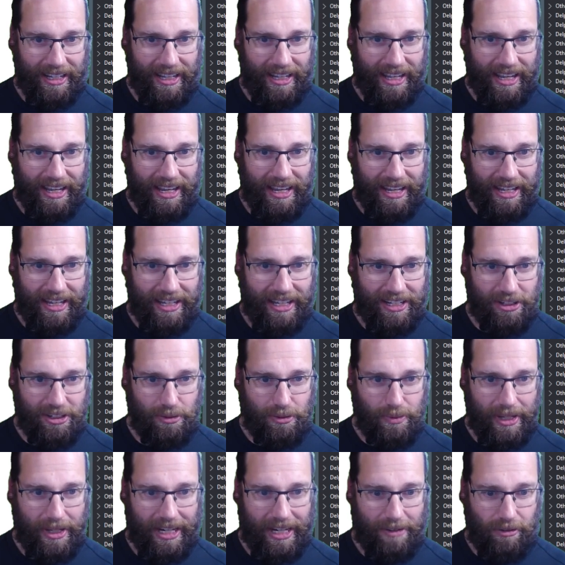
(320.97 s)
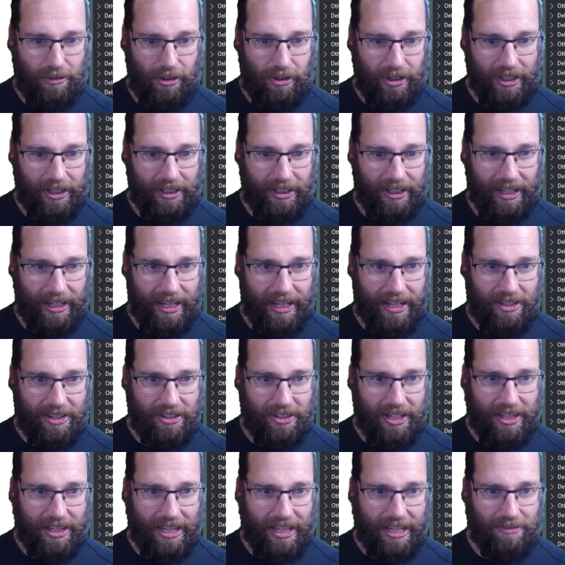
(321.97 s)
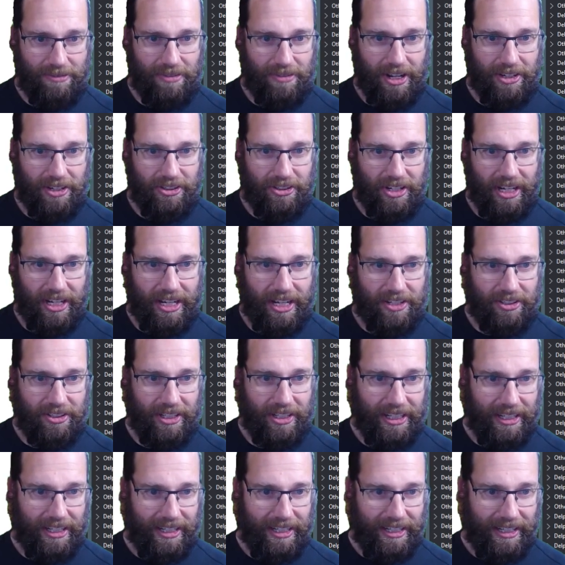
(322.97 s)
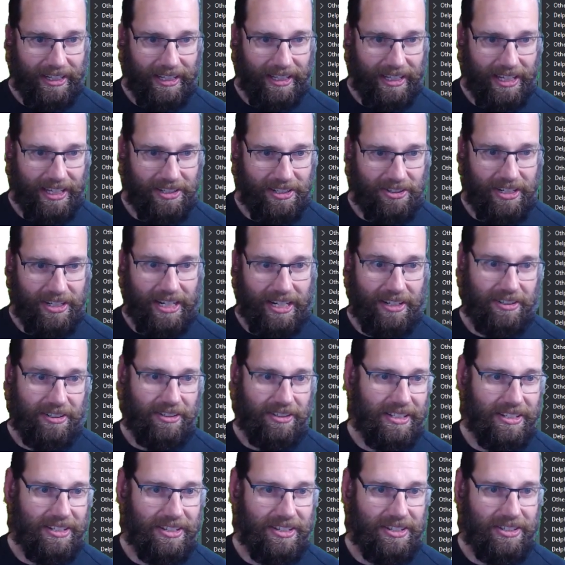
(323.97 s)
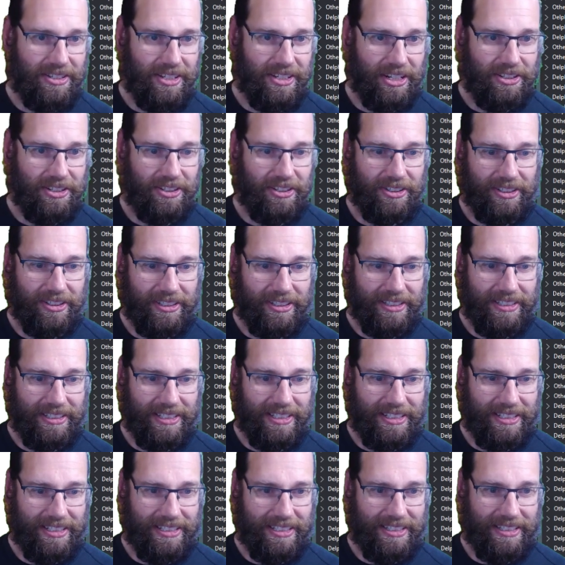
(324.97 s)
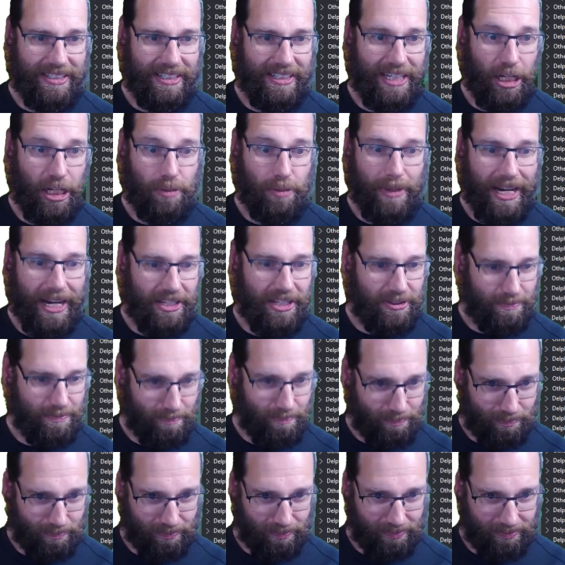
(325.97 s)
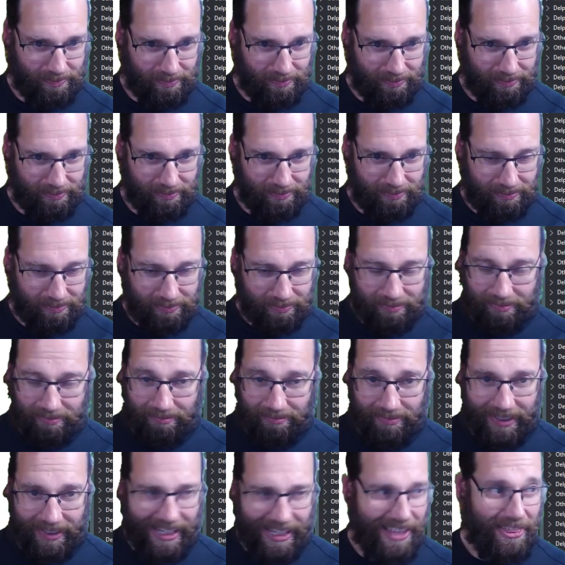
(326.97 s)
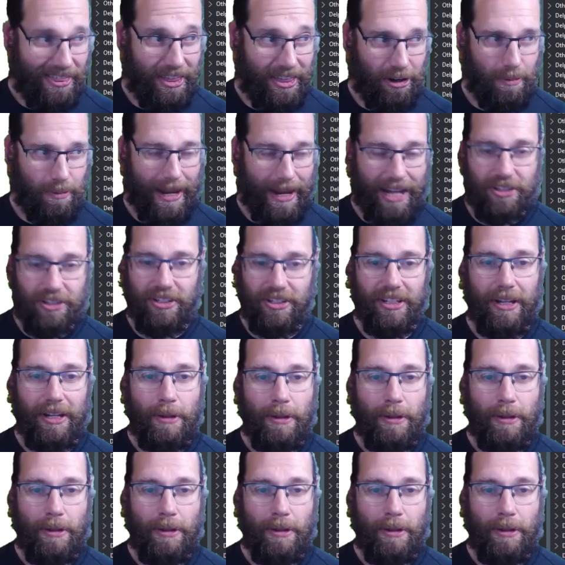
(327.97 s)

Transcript: And we can have a look and see that the file size is indeed 6 gigabytes, thereabouts.